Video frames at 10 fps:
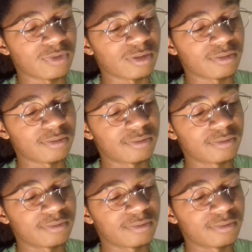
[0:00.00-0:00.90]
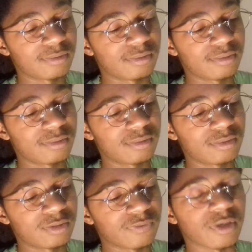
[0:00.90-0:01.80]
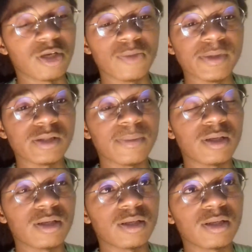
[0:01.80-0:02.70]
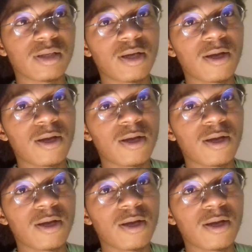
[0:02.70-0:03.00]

one for Inhumans to be on.